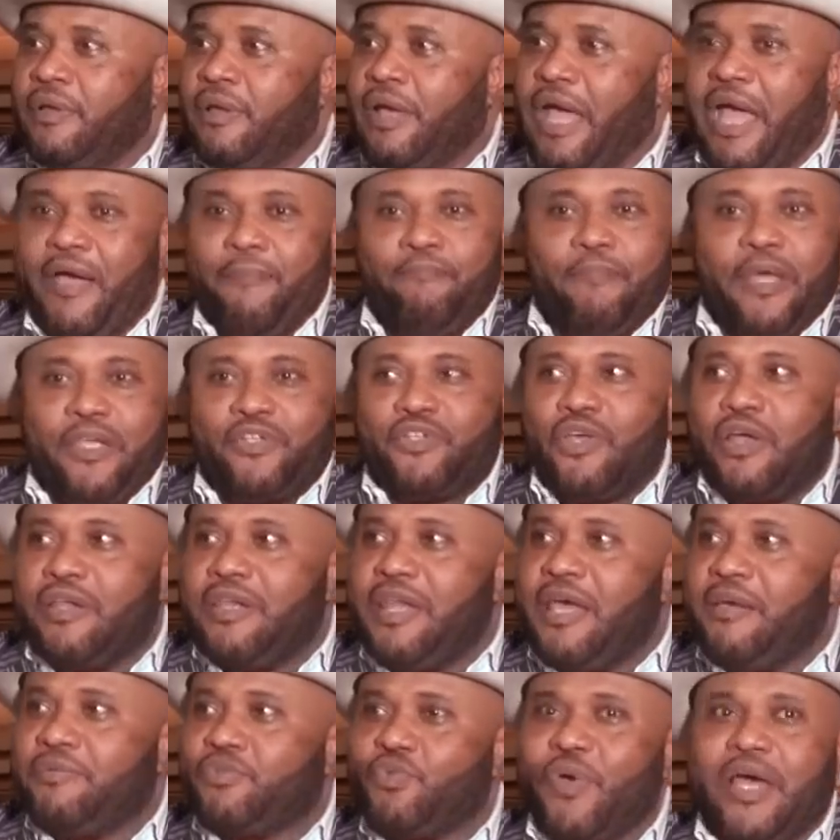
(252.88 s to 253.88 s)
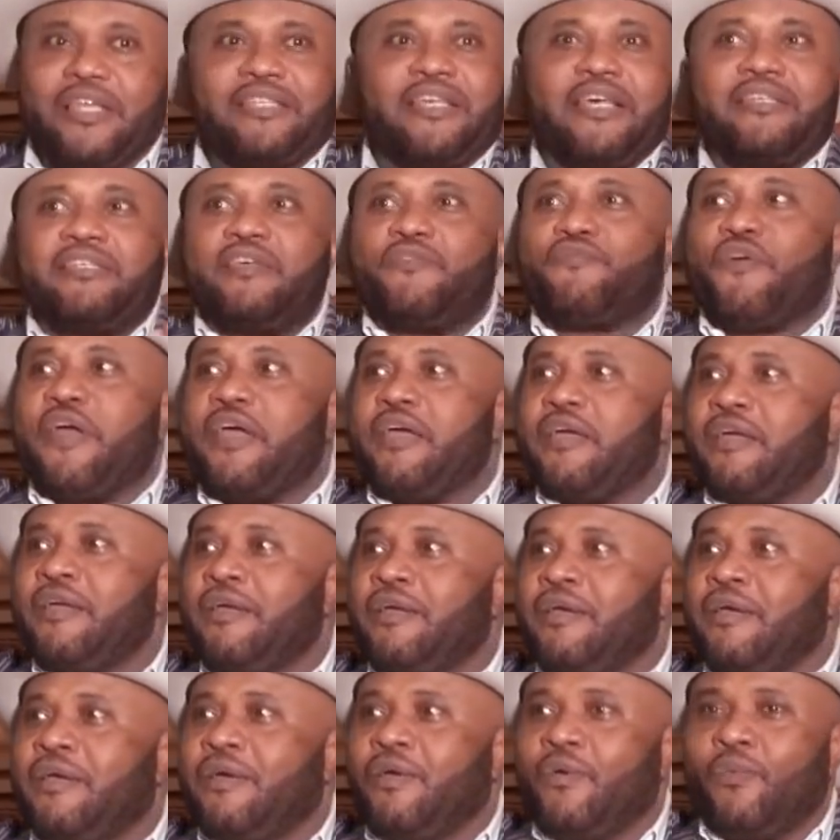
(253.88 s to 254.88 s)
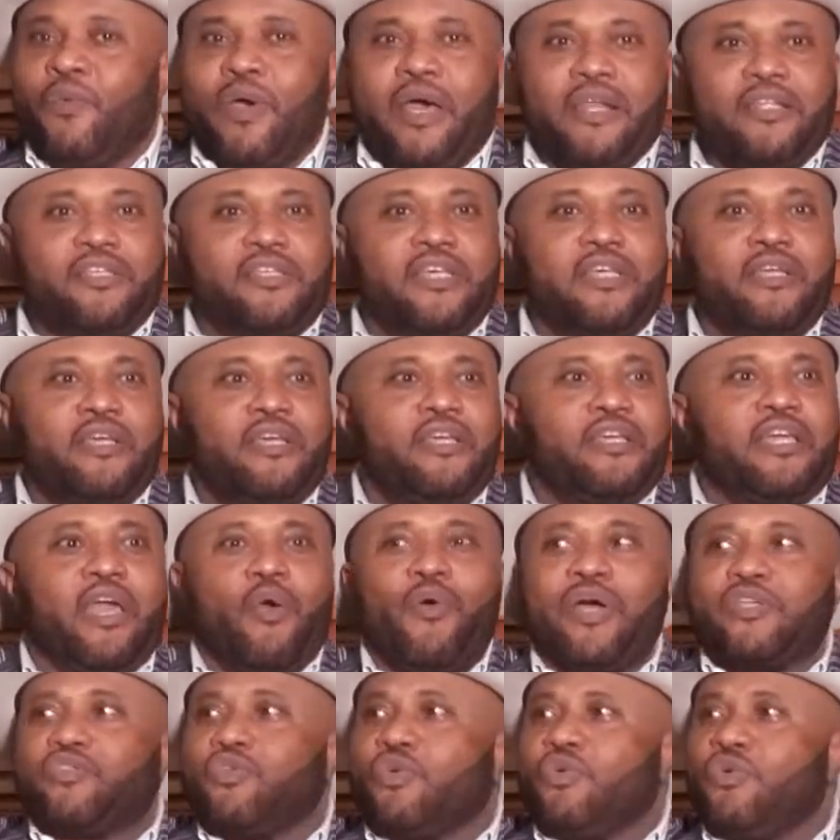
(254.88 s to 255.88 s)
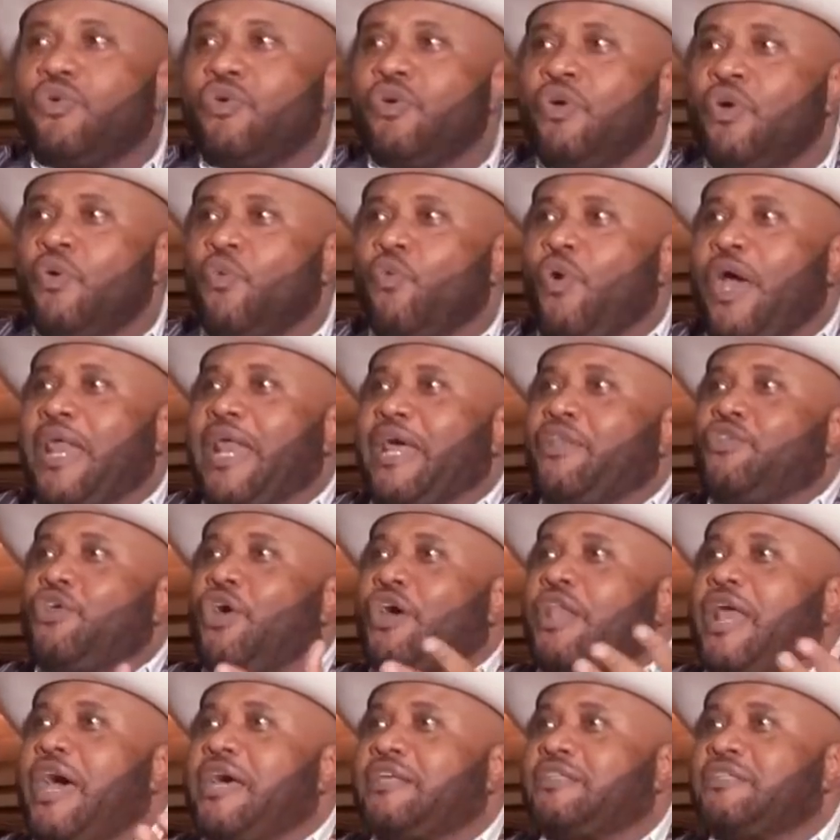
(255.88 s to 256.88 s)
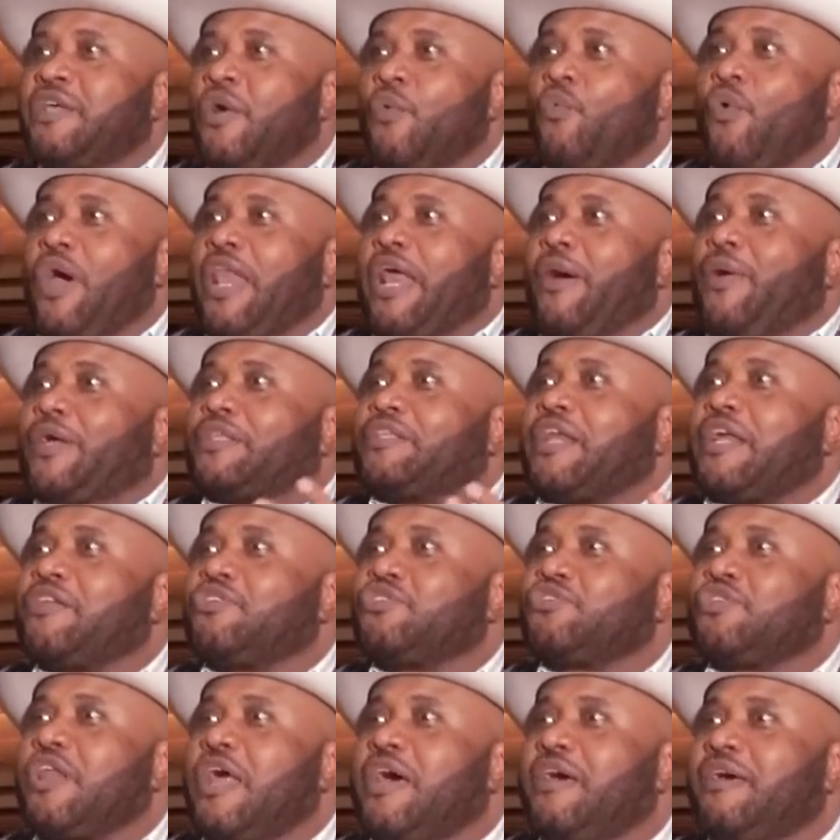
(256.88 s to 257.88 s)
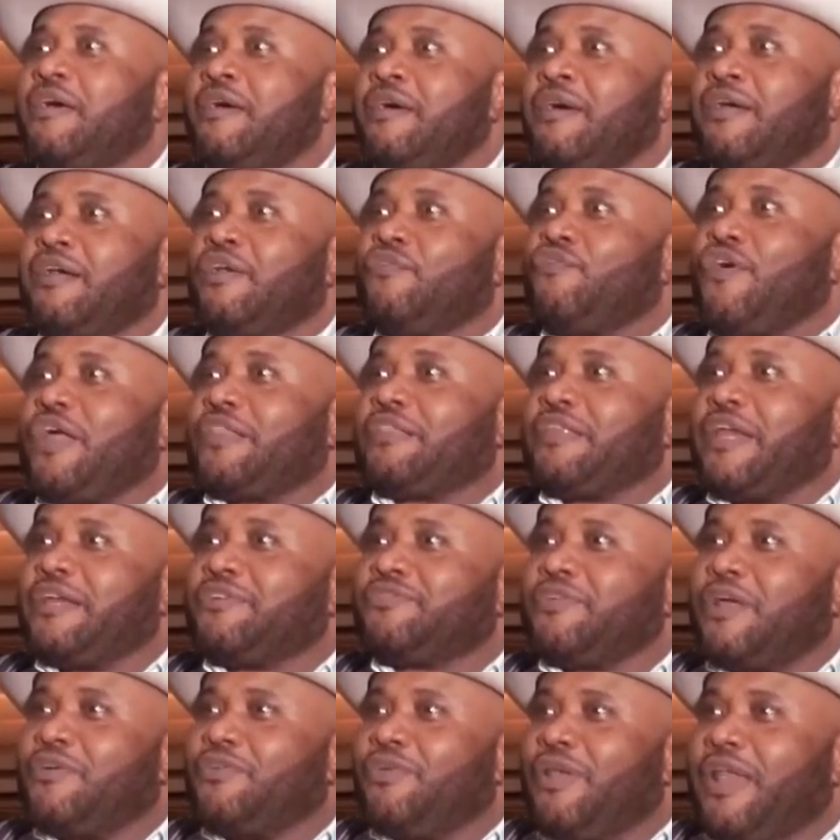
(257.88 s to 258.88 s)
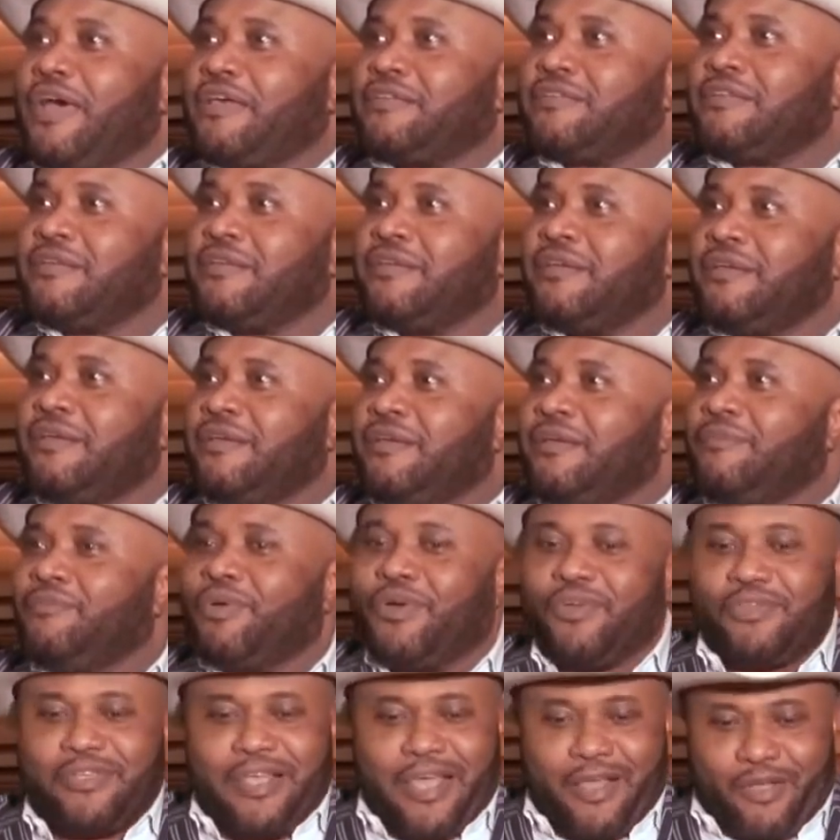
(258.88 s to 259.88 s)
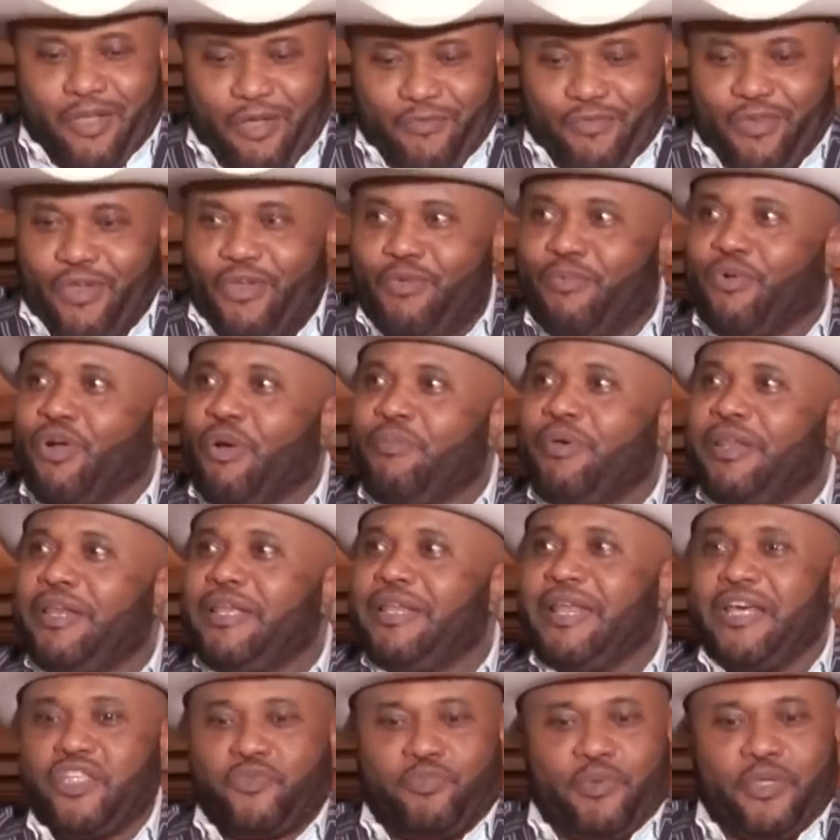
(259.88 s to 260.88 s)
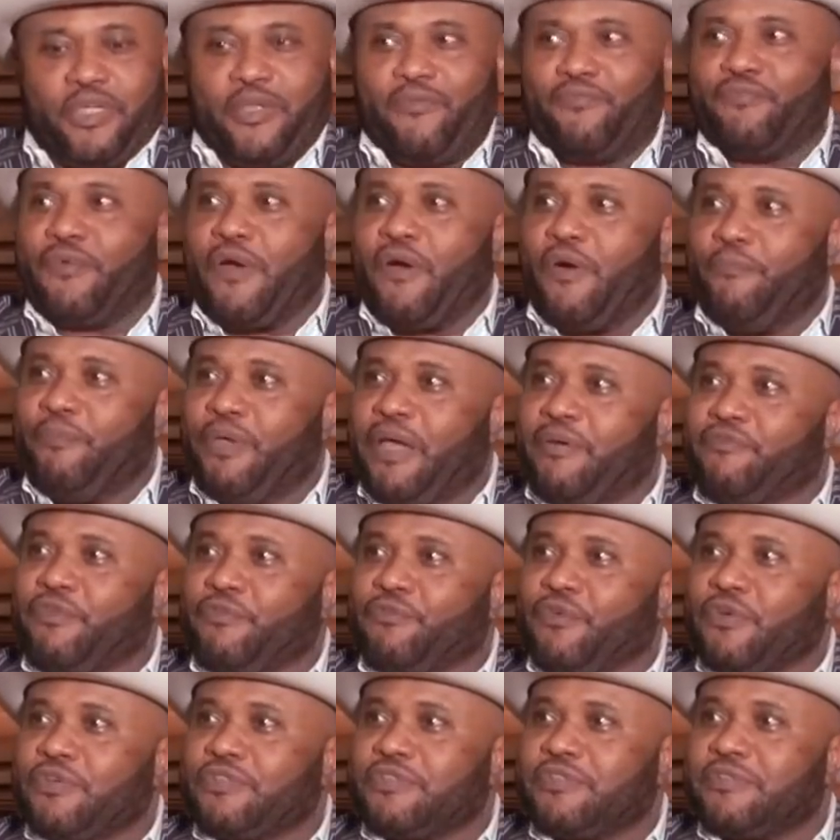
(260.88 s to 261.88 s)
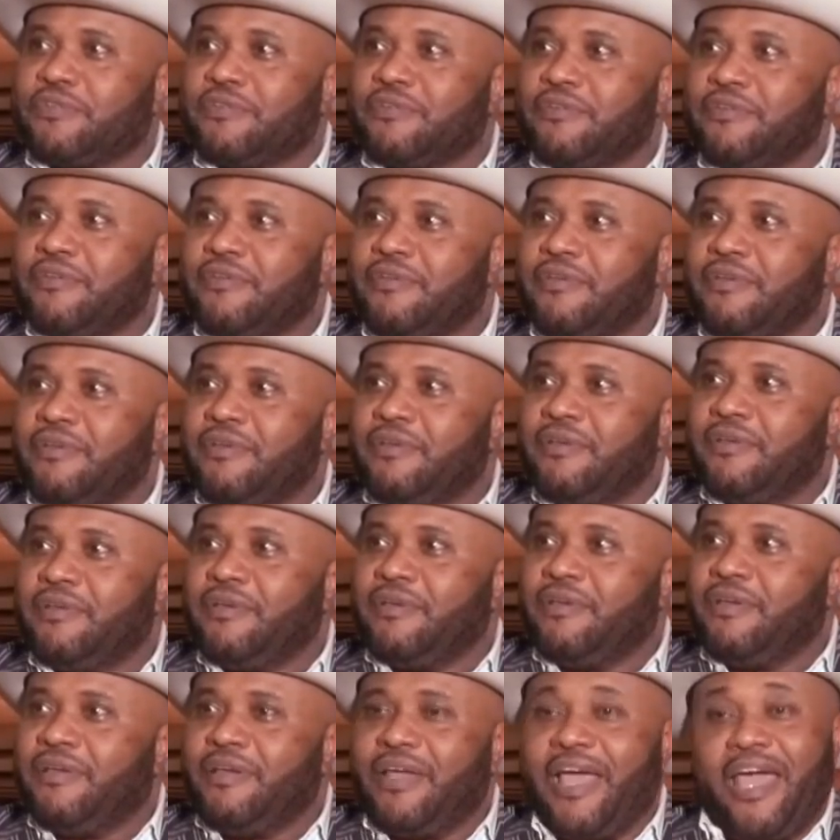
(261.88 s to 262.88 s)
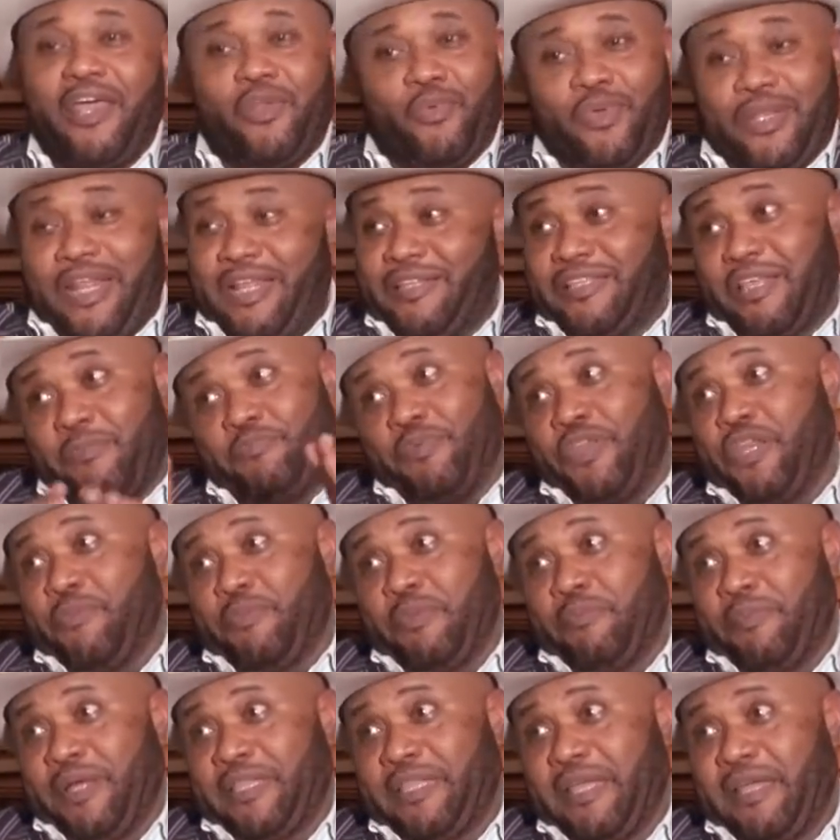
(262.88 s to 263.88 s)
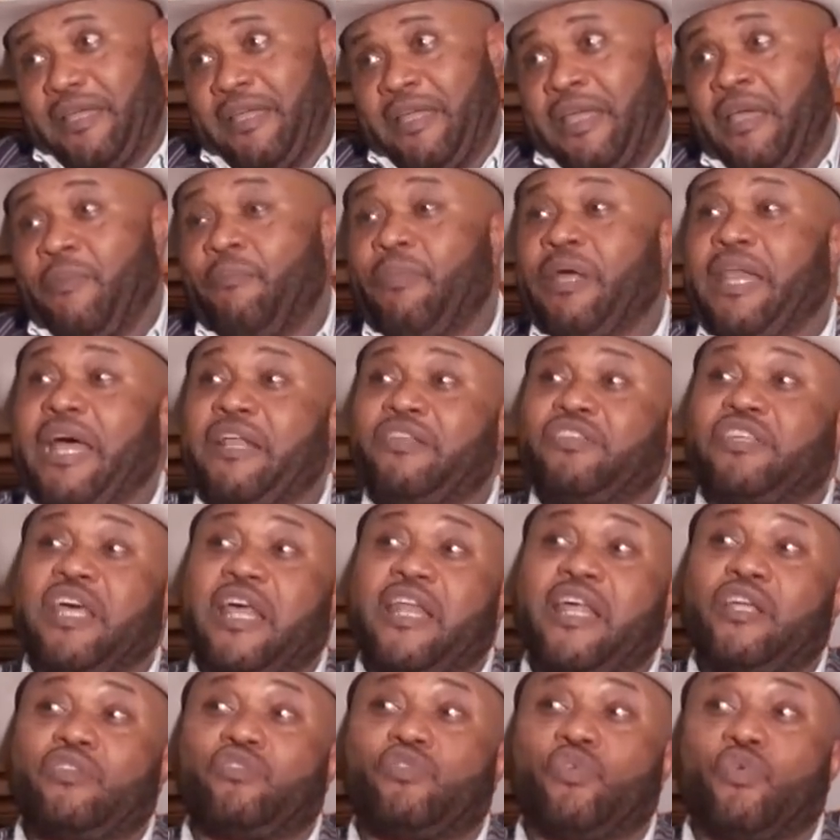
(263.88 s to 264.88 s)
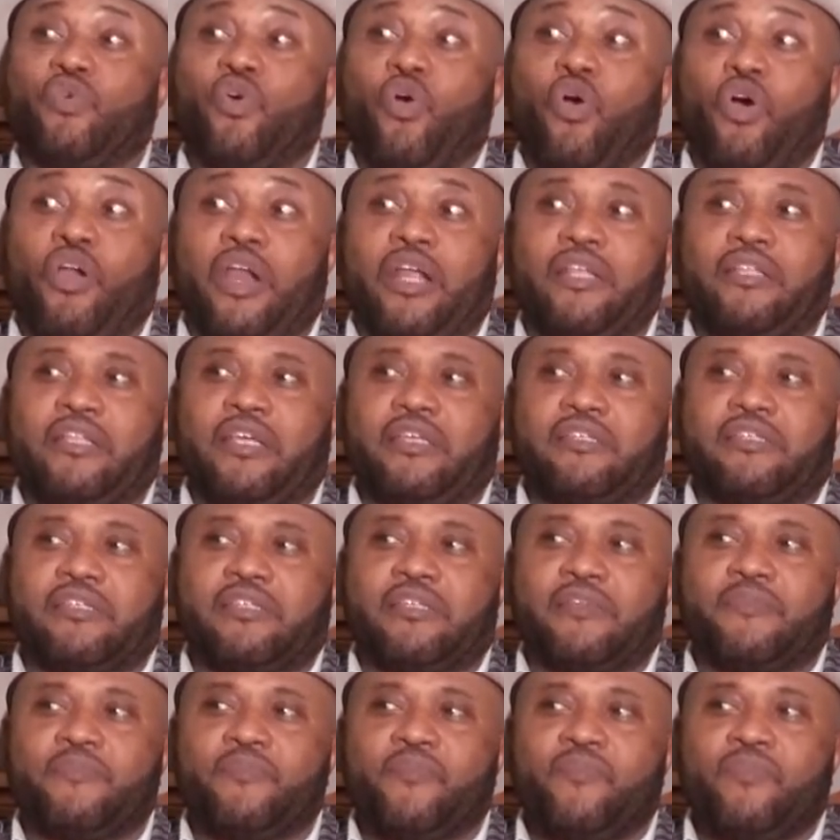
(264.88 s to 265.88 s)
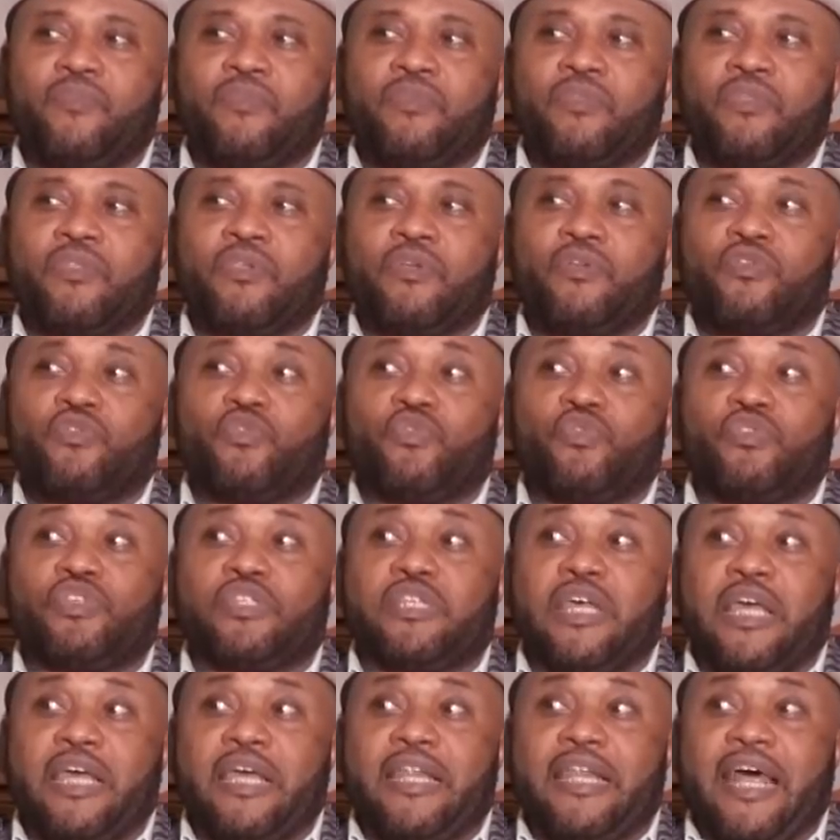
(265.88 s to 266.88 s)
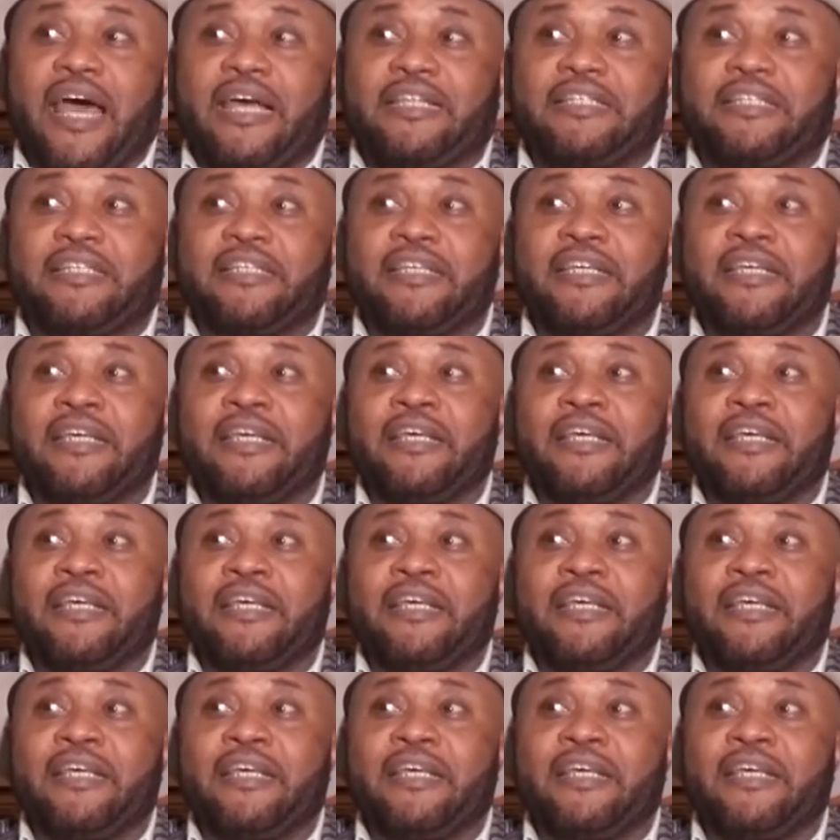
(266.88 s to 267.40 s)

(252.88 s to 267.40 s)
I've mentioned names. Where is Ezife? Where is Ikewachukwu? Where are the others? Where are our traditional, revived traditional rulers? Because you're a governor, you become a leader speaking on behalf of us. Anyway, that's a PDP matter. But I decided to correct this, to say that